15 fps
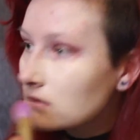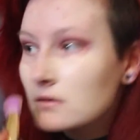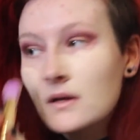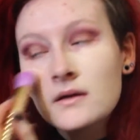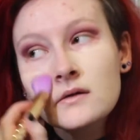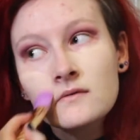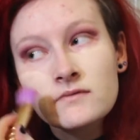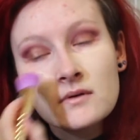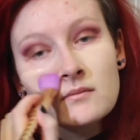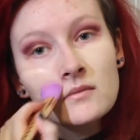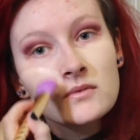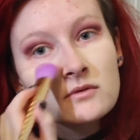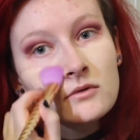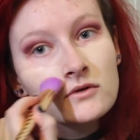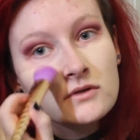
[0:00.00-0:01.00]
like if
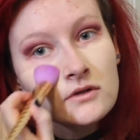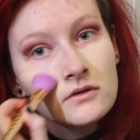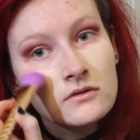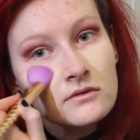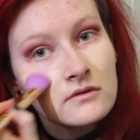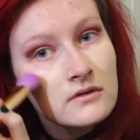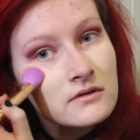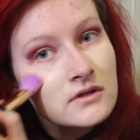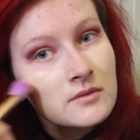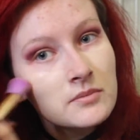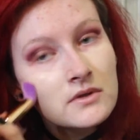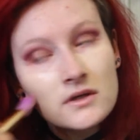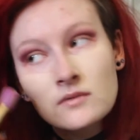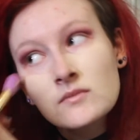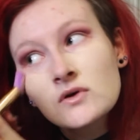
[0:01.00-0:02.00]
I'm supposed to use a
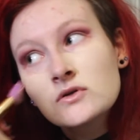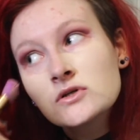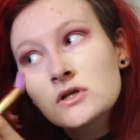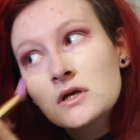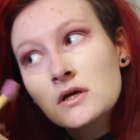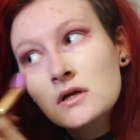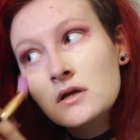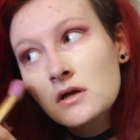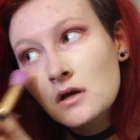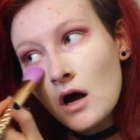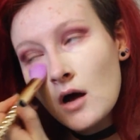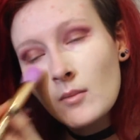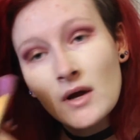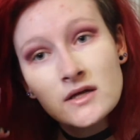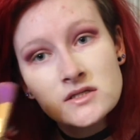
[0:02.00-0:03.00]
stippling motion.
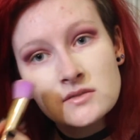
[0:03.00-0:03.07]
I